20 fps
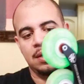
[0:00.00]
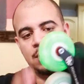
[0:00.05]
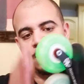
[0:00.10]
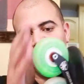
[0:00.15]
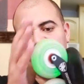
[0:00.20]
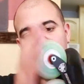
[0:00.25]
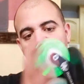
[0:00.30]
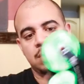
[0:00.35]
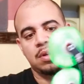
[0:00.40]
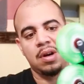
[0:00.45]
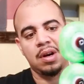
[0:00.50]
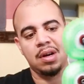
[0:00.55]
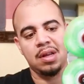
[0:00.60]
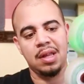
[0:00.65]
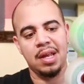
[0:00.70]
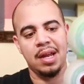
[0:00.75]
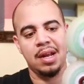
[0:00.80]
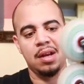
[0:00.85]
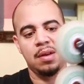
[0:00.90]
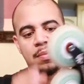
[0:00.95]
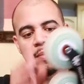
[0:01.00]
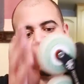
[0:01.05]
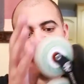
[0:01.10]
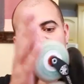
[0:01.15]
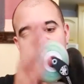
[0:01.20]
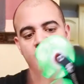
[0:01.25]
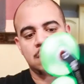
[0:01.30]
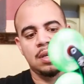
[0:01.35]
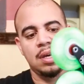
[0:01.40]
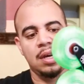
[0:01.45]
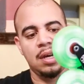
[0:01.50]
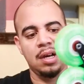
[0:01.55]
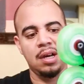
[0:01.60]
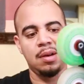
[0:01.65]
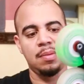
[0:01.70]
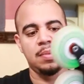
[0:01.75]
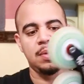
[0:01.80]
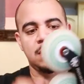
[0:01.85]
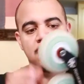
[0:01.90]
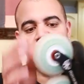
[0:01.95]
these wheels aren't gonna light up because the
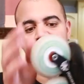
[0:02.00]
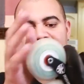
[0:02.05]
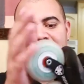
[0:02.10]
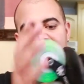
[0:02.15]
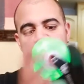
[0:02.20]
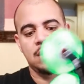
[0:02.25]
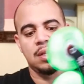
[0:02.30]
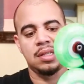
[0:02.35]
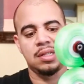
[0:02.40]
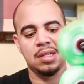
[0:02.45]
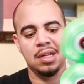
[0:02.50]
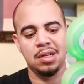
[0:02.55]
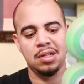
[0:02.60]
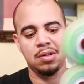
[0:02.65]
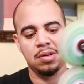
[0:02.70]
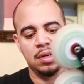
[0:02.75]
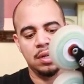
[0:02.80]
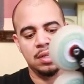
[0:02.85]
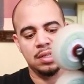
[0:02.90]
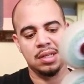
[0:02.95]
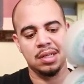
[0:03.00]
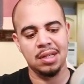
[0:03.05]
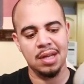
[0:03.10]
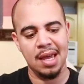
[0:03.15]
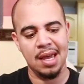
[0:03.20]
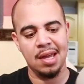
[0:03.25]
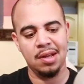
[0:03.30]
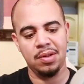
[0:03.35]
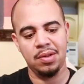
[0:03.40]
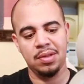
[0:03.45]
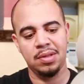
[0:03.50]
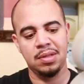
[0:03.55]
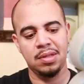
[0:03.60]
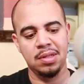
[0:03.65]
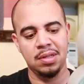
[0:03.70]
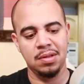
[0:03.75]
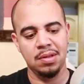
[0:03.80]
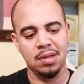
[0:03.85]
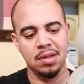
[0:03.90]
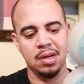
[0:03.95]
hub isn't in the center, isn't held
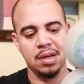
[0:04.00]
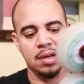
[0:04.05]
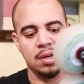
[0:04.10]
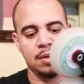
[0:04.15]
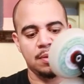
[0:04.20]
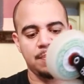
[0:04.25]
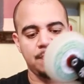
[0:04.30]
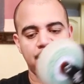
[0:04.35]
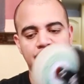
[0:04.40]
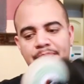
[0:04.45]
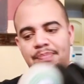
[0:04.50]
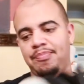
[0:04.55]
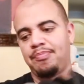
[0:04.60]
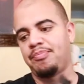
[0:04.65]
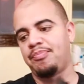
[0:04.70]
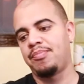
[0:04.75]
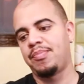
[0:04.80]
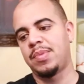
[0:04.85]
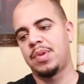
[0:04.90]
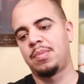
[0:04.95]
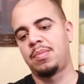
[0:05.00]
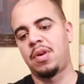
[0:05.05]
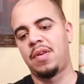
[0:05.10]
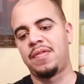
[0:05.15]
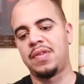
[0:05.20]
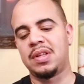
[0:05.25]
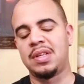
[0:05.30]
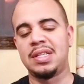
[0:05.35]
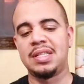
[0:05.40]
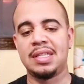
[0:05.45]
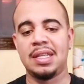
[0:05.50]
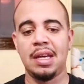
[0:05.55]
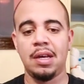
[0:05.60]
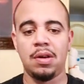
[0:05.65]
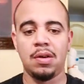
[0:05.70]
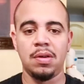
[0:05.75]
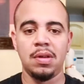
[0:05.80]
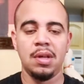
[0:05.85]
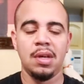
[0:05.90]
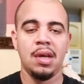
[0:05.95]
perfectly
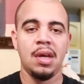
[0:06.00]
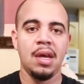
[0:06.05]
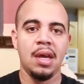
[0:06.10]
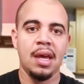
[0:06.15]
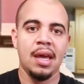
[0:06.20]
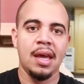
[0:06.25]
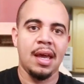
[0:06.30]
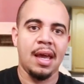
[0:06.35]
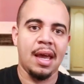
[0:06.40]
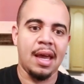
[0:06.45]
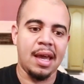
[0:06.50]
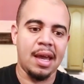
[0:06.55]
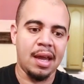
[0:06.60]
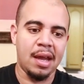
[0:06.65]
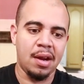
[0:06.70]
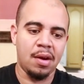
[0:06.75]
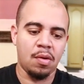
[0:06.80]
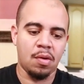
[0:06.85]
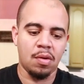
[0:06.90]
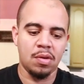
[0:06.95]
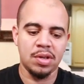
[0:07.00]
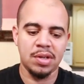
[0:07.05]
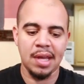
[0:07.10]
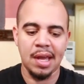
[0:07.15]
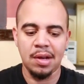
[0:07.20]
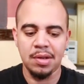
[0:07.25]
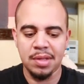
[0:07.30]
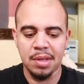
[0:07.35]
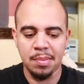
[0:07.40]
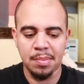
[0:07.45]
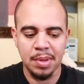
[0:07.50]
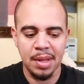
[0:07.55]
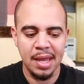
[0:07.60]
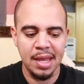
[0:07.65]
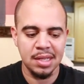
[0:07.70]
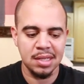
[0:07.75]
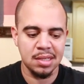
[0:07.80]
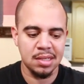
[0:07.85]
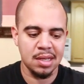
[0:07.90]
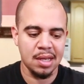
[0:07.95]
still or held in
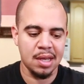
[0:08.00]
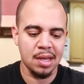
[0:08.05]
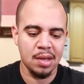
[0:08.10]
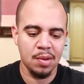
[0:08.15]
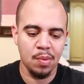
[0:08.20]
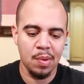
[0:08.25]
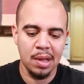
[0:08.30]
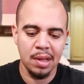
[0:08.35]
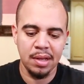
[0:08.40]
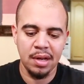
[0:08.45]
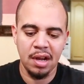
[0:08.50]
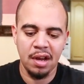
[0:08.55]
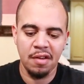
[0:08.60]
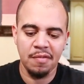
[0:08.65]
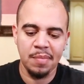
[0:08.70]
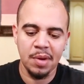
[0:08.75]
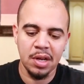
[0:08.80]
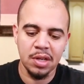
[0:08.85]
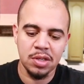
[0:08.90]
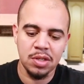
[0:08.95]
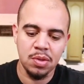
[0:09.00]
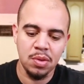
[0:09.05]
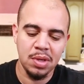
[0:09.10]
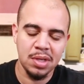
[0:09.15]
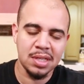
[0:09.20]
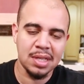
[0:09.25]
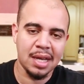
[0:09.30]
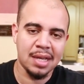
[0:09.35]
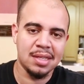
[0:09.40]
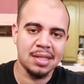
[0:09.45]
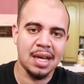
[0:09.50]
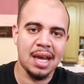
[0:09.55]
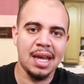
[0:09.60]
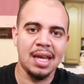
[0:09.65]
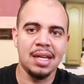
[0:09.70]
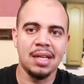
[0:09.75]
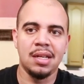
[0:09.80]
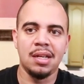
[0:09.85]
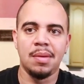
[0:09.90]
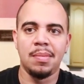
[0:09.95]
place well enough. But as soon as I
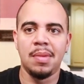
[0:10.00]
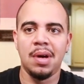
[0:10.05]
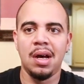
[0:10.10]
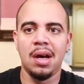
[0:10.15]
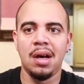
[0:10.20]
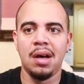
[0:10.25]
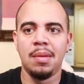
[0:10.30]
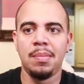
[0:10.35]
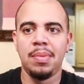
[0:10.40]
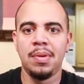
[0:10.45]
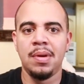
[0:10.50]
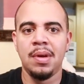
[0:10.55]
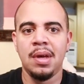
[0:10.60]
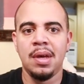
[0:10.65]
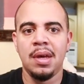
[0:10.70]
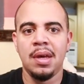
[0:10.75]
tightened them up,